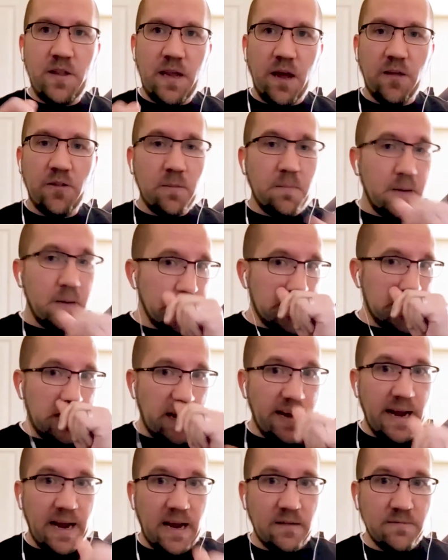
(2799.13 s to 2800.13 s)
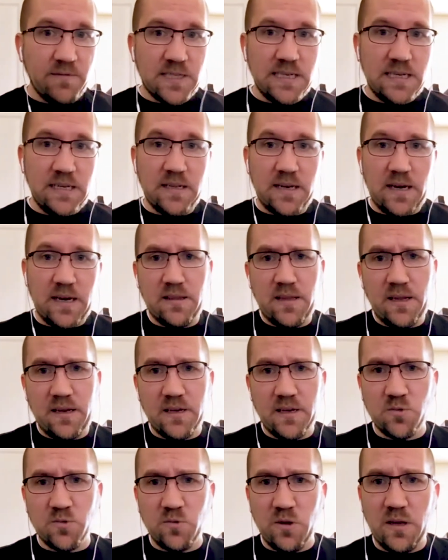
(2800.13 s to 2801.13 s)
other piece that I have seen that I think
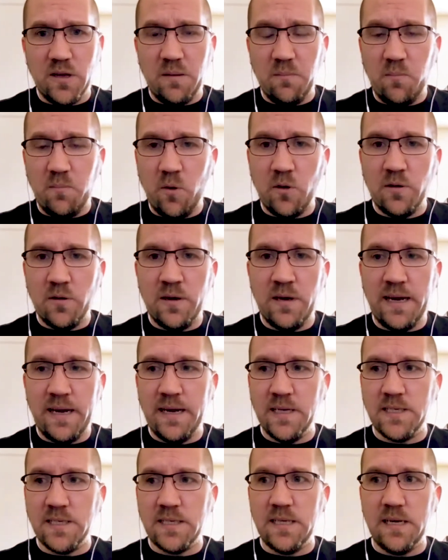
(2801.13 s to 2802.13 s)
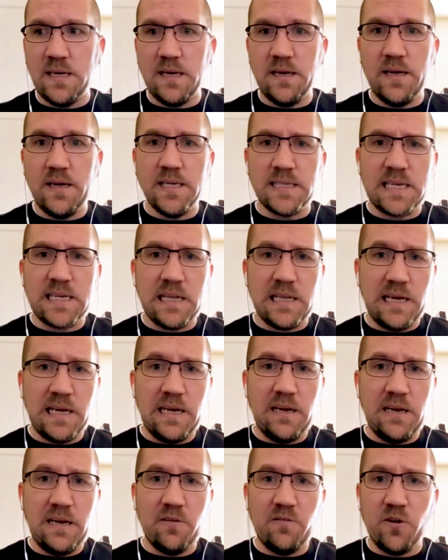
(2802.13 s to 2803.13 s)
is really important is
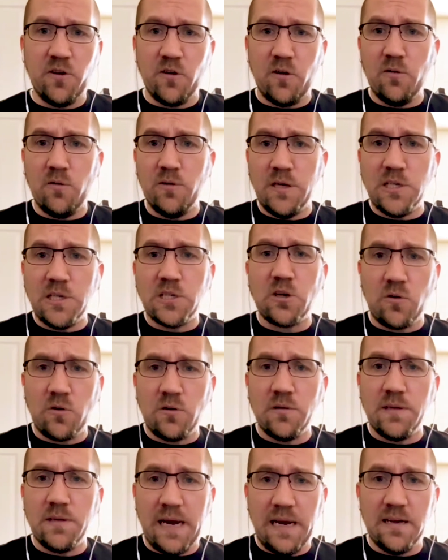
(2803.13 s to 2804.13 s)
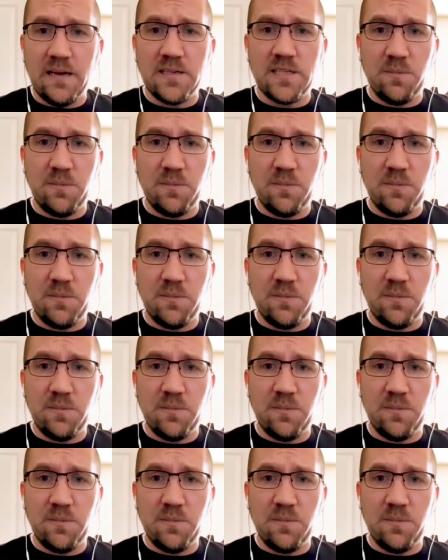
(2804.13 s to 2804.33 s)
cleaning of your own internal data.